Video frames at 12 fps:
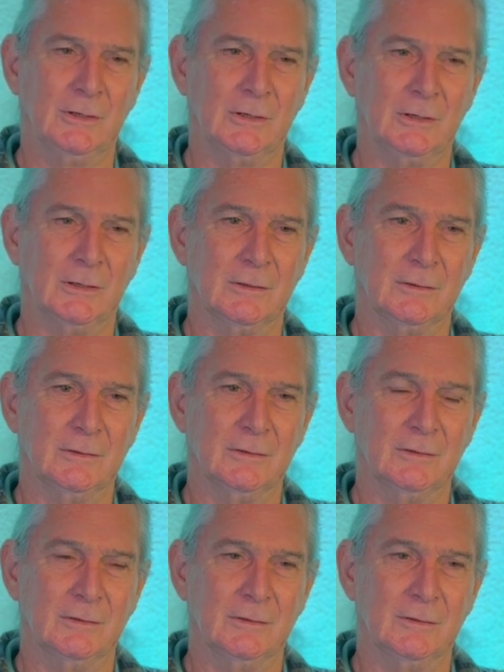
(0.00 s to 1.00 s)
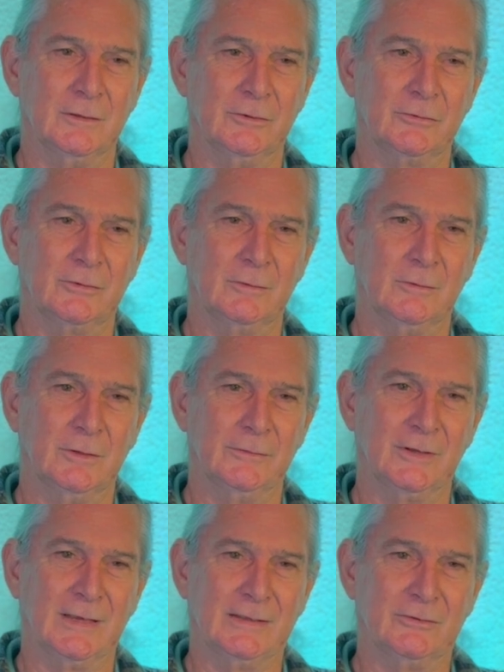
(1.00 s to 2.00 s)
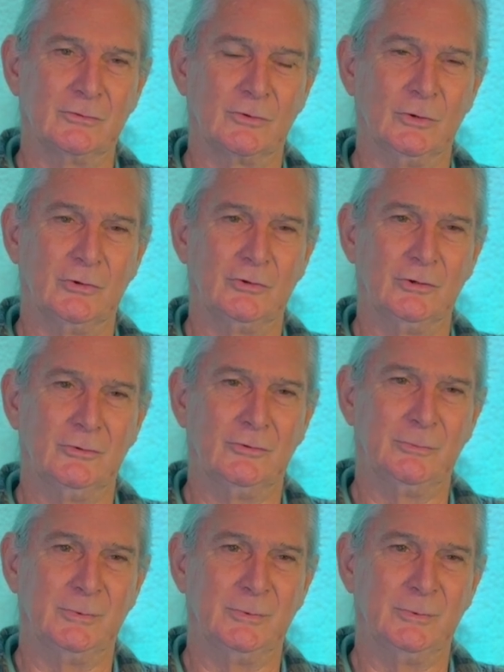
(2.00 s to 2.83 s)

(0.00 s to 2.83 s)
uh, at, at least living as Christians